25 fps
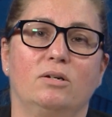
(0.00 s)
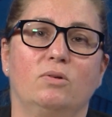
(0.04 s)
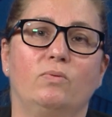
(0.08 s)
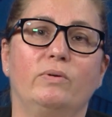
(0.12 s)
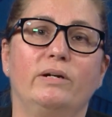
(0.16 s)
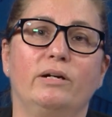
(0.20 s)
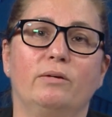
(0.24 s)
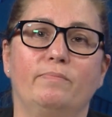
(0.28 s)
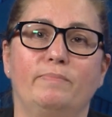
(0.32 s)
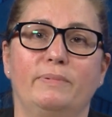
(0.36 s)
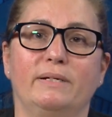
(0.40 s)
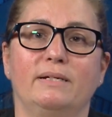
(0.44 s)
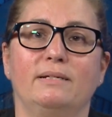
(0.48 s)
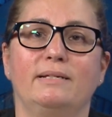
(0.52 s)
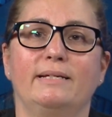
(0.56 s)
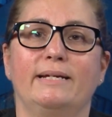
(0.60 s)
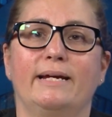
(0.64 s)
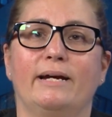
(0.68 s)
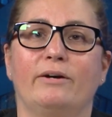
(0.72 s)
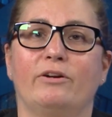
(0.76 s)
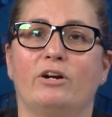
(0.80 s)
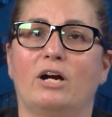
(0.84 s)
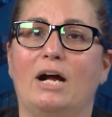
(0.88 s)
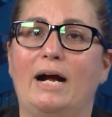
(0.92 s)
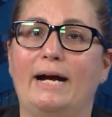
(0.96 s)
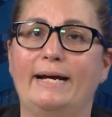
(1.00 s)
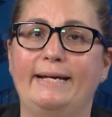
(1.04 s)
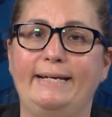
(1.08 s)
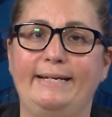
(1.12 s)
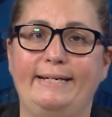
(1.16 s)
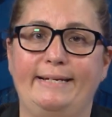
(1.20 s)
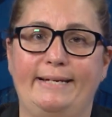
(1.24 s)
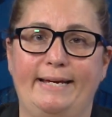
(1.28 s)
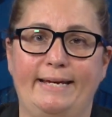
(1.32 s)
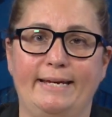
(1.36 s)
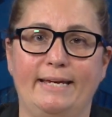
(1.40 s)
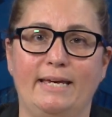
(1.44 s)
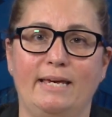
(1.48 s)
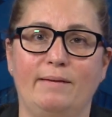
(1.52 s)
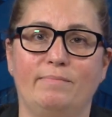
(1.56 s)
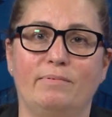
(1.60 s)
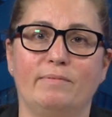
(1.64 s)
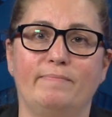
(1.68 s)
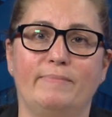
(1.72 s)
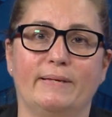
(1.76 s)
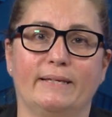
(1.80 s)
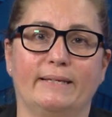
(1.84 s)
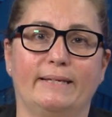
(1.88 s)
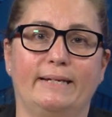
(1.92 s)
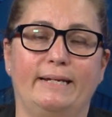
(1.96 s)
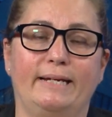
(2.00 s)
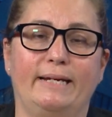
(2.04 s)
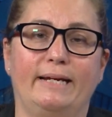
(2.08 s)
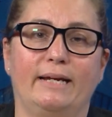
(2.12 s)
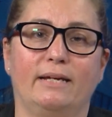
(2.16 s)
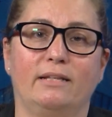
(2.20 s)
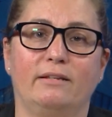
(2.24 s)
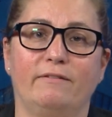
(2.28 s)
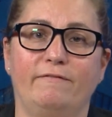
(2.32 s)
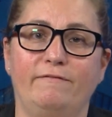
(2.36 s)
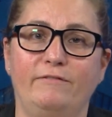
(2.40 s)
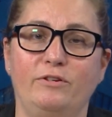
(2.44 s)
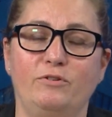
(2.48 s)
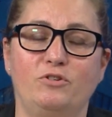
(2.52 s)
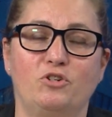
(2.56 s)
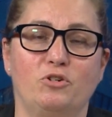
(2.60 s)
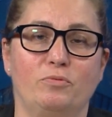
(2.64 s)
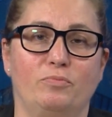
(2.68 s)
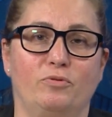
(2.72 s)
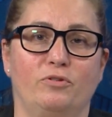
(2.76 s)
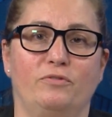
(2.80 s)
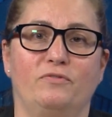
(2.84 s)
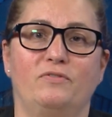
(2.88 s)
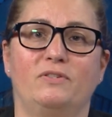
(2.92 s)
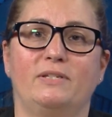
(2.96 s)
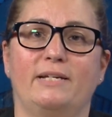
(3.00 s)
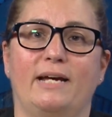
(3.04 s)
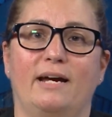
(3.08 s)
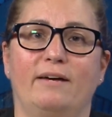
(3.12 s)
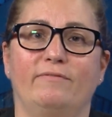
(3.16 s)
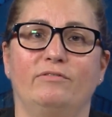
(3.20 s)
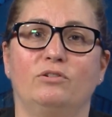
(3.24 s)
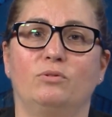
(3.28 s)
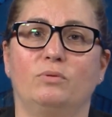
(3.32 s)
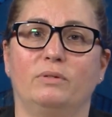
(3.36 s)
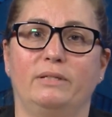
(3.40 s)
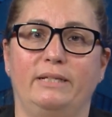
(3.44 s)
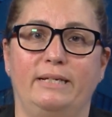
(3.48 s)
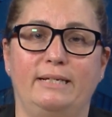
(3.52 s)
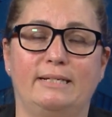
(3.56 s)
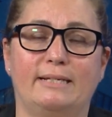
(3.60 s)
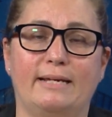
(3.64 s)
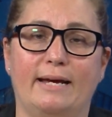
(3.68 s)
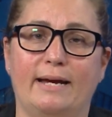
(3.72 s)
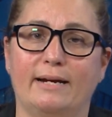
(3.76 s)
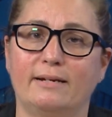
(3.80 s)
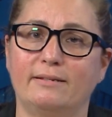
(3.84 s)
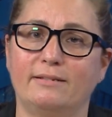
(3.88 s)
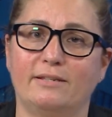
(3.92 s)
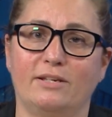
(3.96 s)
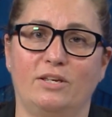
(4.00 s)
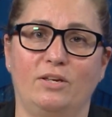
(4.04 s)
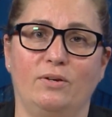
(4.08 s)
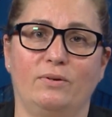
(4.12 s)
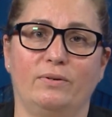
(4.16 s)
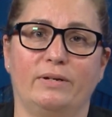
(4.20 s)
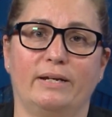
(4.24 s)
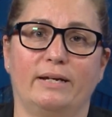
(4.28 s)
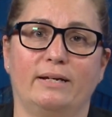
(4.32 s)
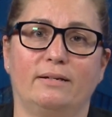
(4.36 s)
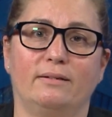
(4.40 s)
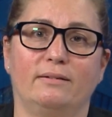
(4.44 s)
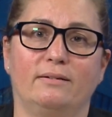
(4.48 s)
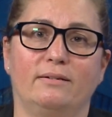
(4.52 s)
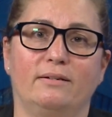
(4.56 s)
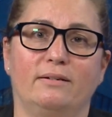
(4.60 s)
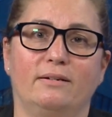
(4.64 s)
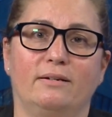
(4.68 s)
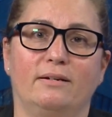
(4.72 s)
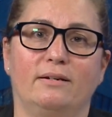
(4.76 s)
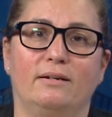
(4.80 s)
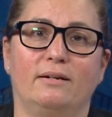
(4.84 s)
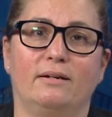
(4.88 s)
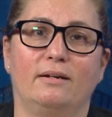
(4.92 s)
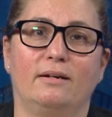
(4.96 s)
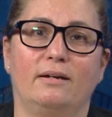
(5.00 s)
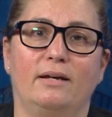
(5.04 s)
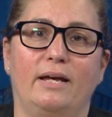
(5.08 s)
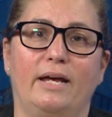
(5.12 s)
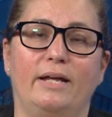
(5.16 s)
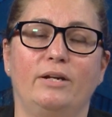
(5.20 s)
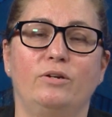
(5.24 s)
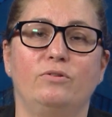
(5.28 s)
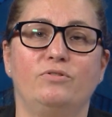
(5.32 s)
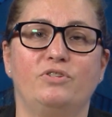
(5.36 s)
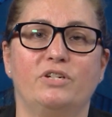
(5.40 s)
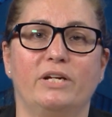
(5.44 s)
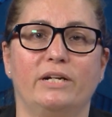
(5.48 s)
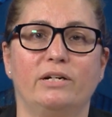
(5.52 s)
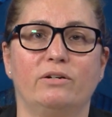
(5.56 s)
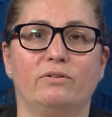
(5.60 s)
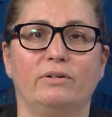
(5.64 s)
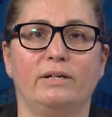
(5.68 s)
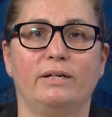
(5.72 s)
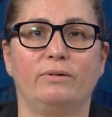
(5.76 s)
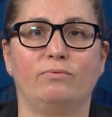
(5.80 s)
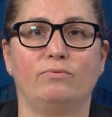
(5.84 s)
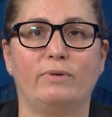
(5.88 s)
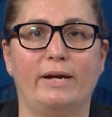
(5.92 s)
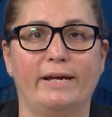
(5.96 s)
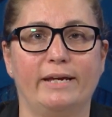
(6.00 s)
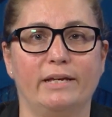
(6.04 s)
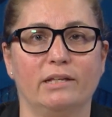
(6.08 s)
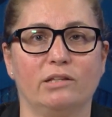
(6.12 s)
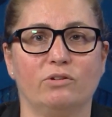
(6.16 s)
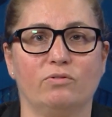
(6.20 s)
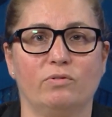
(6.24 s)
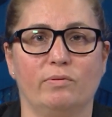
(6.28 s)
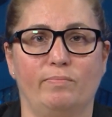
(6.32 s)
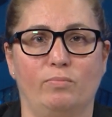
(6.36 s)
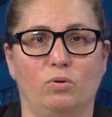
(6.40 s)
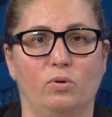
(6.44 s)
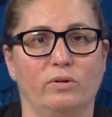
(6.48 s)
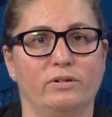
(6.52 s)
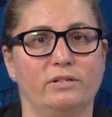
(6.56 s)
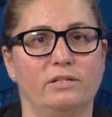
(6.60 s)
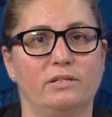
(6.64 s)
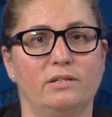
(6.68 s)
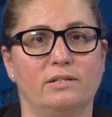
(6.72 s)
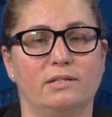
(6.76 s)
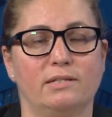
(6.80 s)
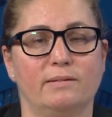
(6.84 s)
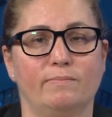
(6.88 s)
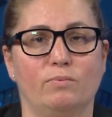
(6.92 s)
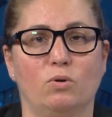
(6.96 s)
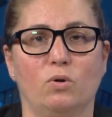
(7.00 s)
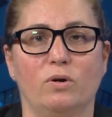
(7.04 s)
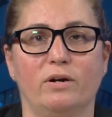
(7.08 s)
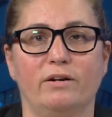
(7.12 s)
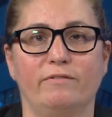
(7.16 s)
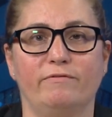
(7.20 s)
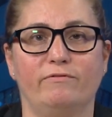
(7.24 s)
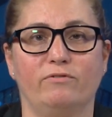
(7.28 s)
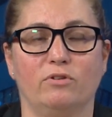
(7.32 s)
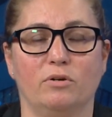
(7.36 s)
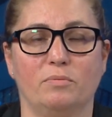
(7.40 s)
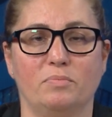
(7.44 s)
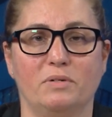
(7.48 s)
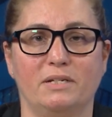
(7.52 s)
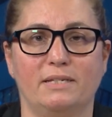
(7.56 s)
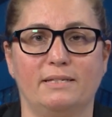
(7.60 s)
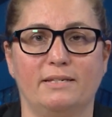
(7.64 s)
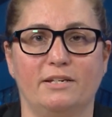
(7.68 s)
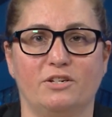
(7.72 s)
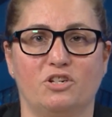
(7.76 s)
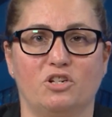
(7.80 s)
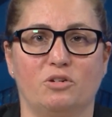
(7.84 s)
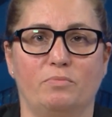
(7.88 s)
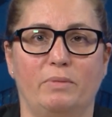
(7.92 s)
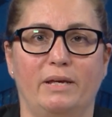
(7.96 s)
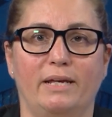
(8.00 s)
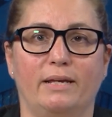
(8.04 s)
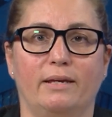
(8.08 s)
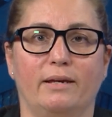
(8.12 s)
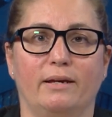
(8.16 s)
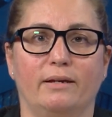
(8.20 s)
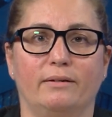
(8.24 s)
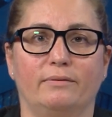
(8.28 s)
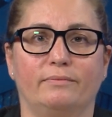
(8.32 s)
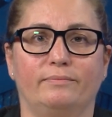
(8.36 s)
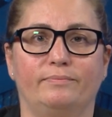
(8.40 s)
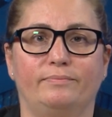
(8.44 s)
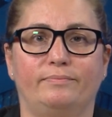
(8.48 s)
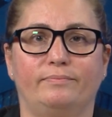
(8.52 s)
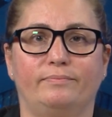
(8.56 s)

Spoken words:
we are building out our IEA capability and the future-proof staff who will need to execute it, and who generate regular reports to support informed decision-making.